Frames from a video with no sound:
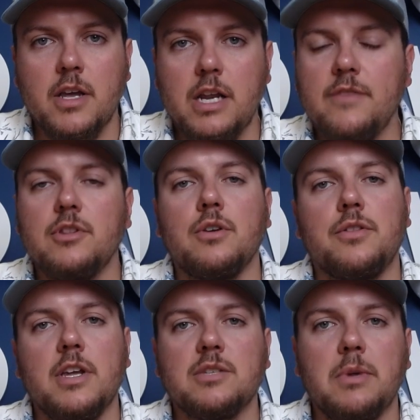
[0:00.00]
and even though
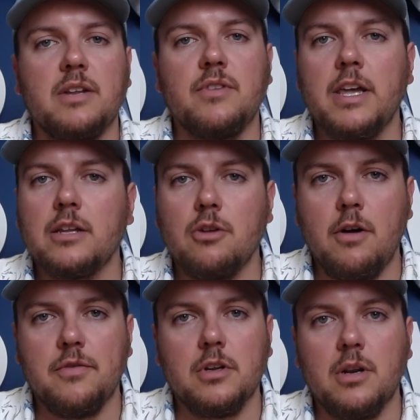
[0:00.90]
things might have kicked
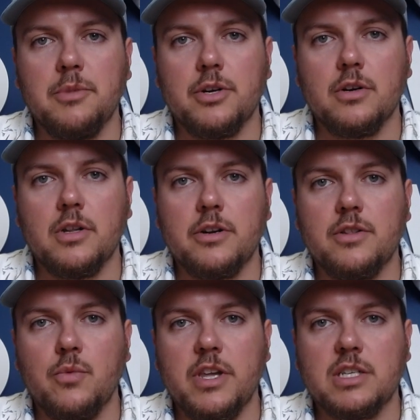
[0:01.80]
off a little bit earlier
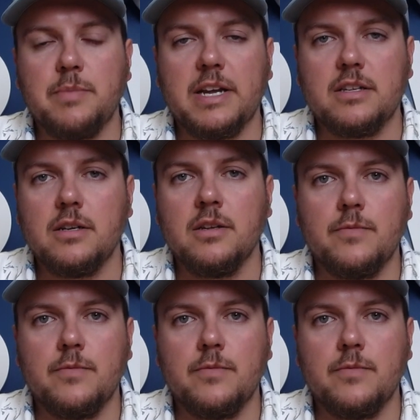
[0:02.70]
than we expected,